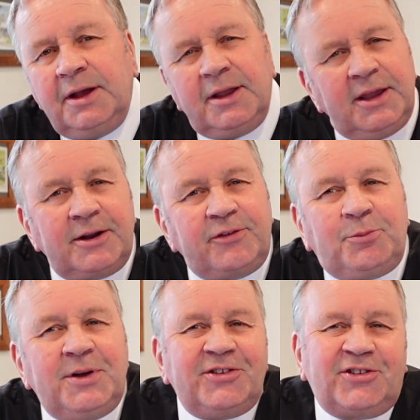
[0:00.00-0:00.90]
Yet I've
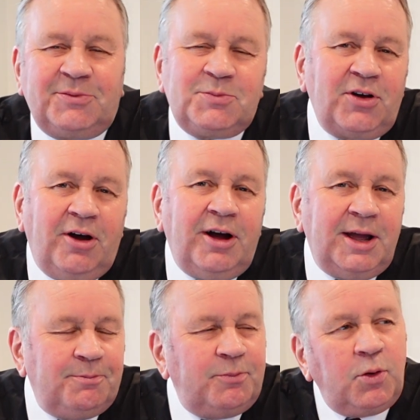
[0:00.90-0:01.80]
spent some
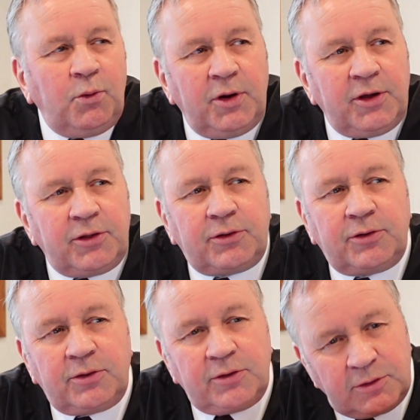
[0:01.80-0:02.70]
time
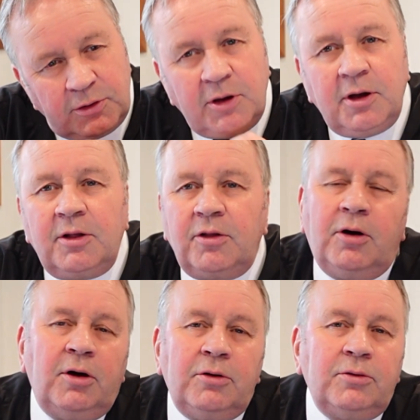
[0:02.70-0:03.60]
with the
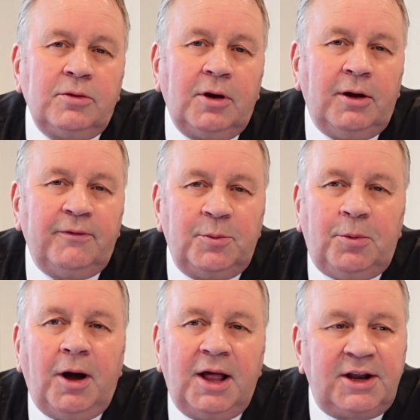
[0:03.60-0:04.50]
whole of the
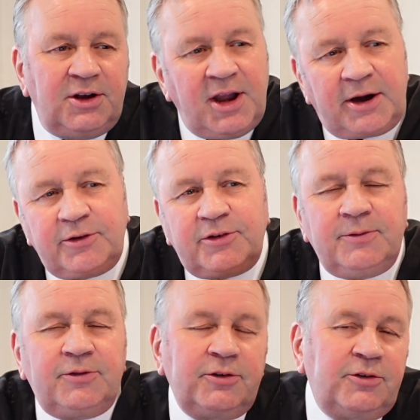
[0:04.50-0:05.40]
Pilate
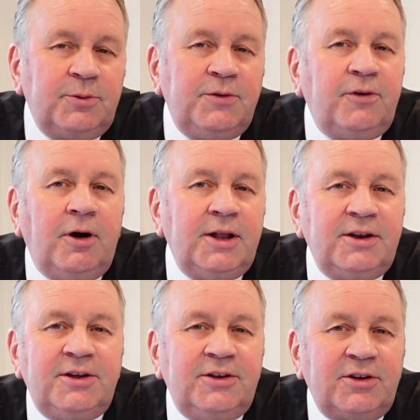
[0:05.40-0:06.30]
narratives as we
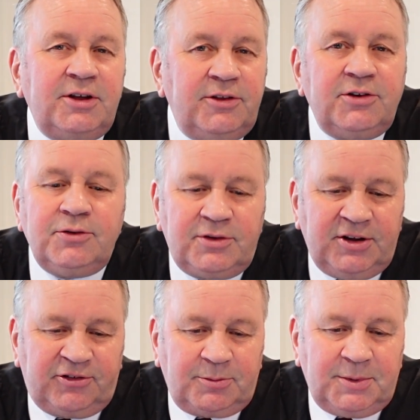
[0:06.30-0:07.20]
find it in the New
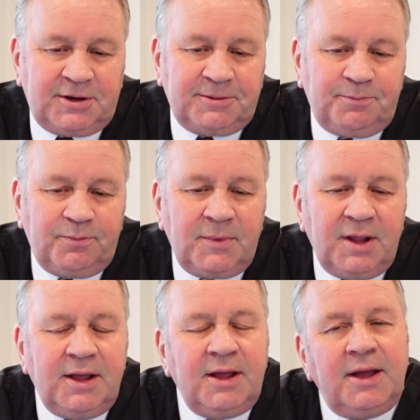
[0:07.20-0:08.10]
Testament.
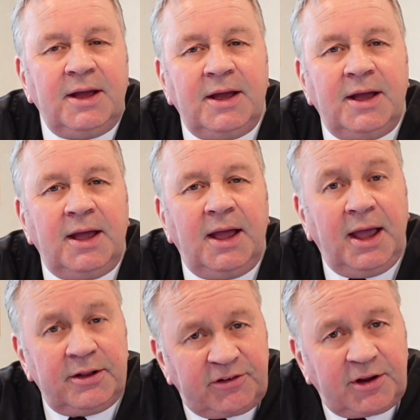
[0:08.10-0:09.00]

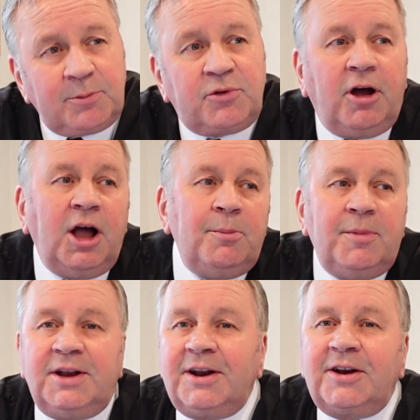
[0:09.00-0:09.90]
And some time
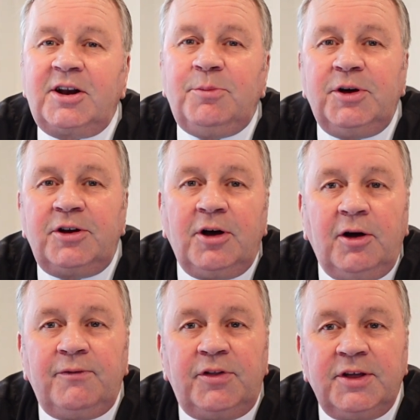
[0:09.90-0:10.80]
in a little bit
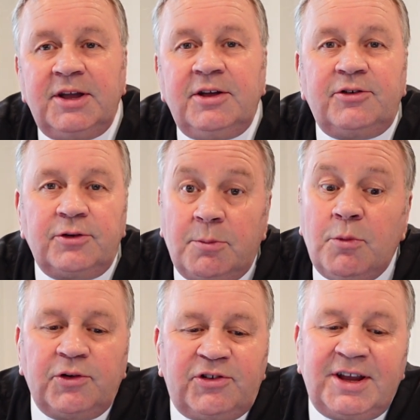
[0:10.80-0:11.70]
of the
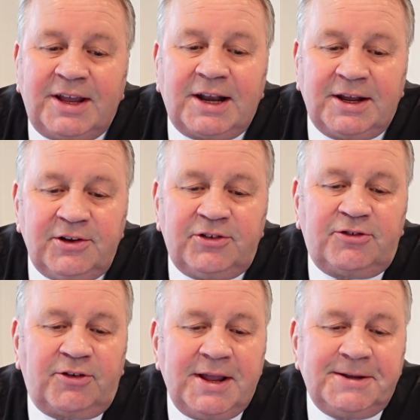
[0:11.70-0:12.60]
more secular
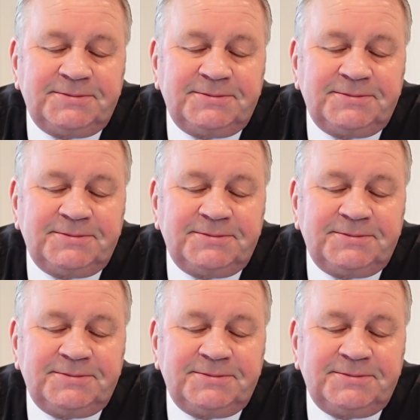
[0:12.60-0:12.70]
history.